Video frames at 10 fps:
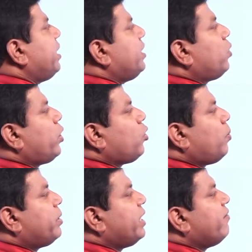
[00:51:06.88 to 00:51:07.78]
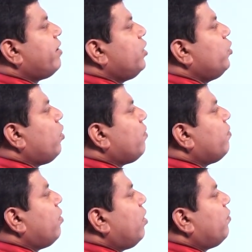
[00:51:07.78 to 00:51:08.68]
in order to obtain a value
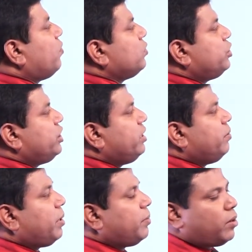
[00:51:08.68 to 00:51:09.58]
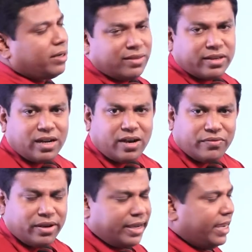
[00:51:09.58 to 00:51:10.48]
of for G by plotting the graph.
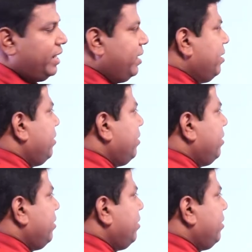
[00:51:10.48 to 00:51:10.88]
Again,